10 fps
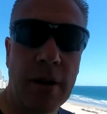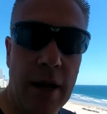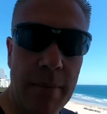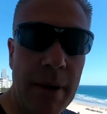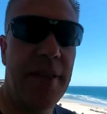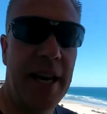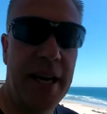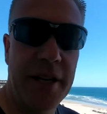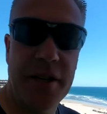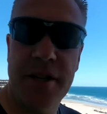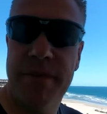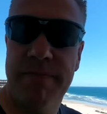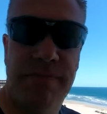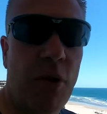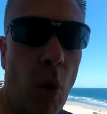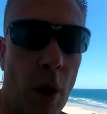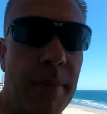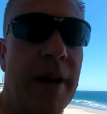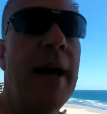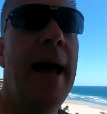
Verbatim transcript: club that he has formed